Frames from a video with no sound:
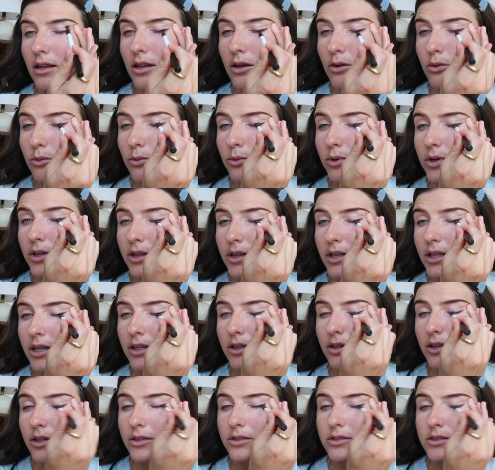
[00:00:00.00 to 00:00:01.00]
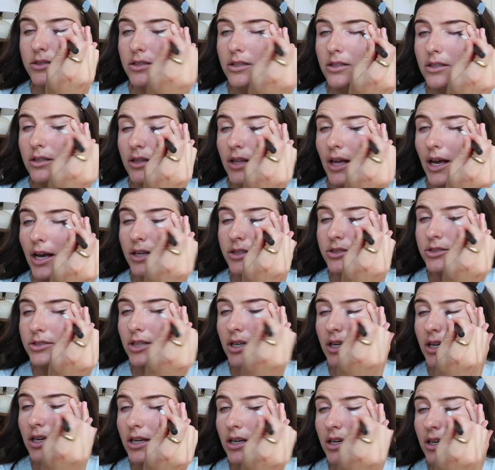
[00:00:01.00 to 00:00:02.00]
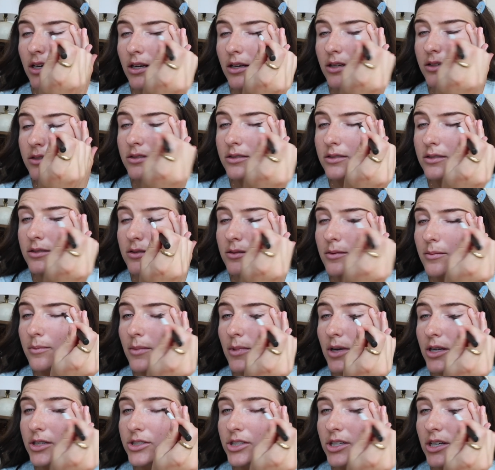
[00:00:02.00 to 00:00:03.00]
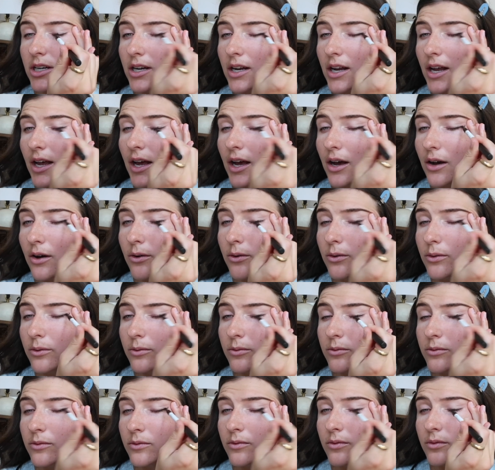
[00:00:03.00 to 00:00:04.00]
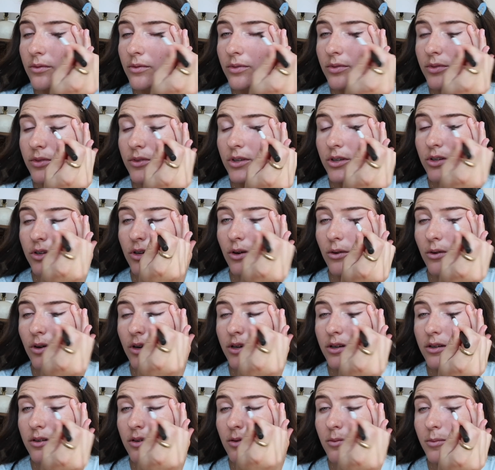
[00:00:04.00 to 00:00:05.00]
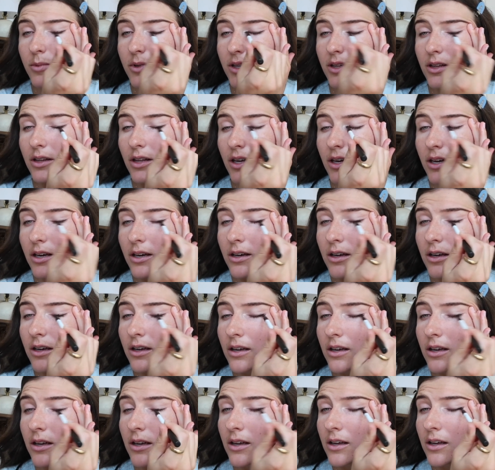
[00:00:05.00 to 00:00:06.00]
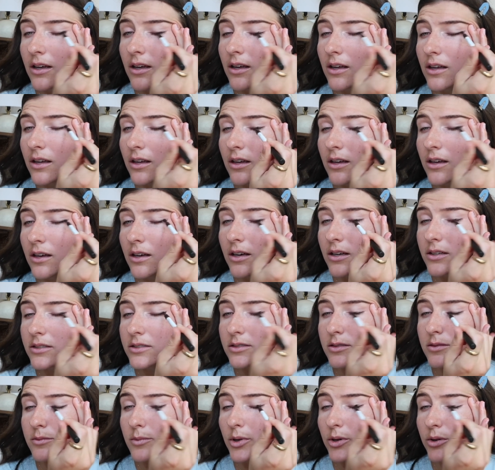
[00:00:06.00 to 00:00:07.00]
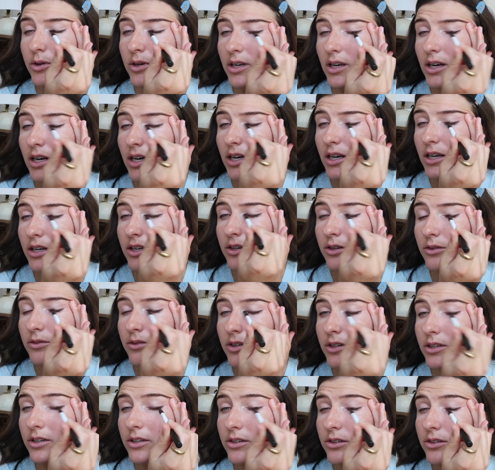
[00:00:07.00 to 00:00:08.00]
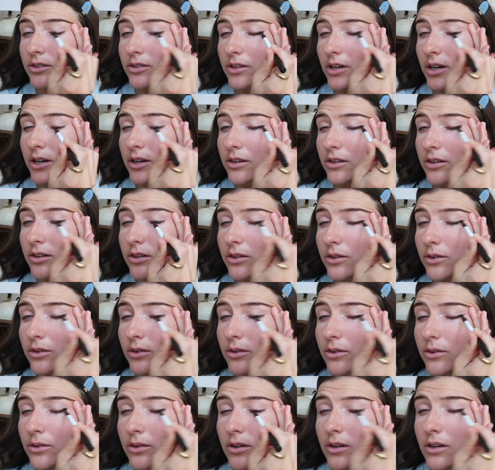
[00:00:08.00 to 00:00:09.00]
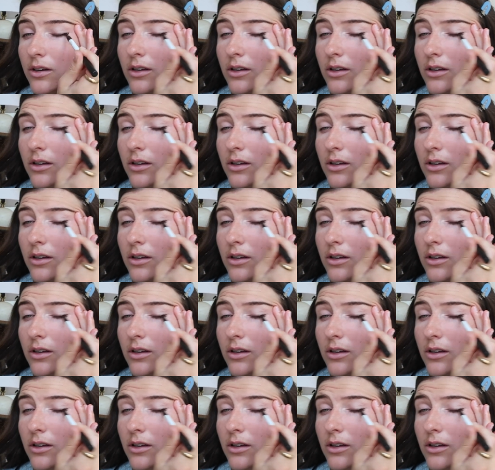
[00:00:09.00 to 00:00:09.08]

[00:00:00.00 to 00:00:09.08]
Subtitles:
really close to the lash line, smudge it out. You don't want it to be like a smoky eye. You're really just trying to